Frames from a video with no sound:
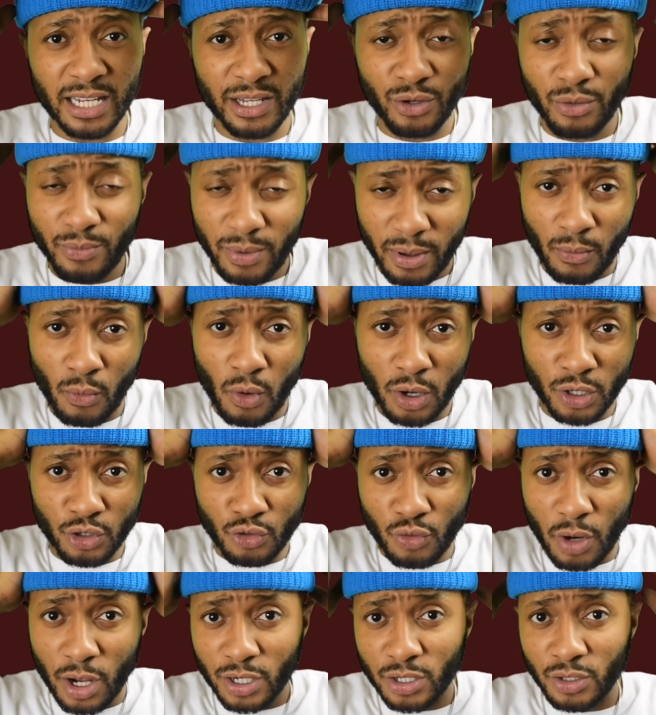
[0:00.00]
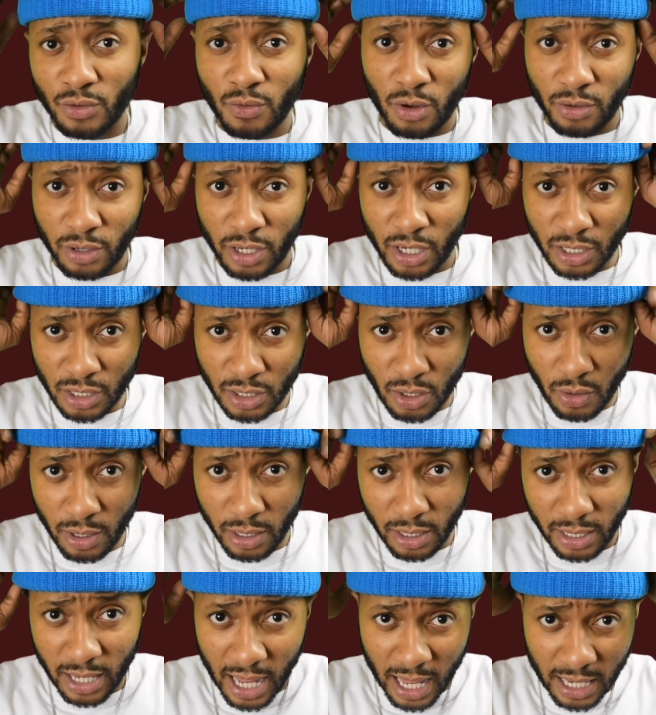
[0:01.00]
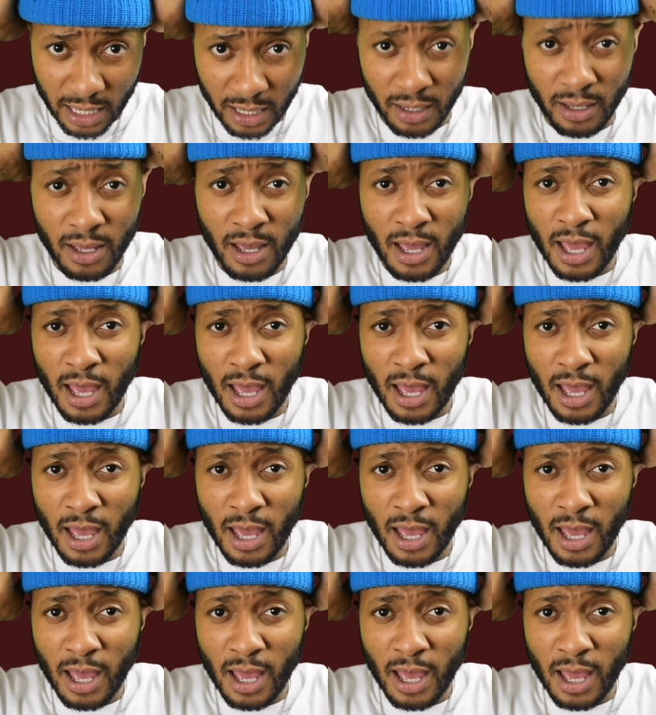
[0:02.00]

little bit more structure on this, so it'll kind of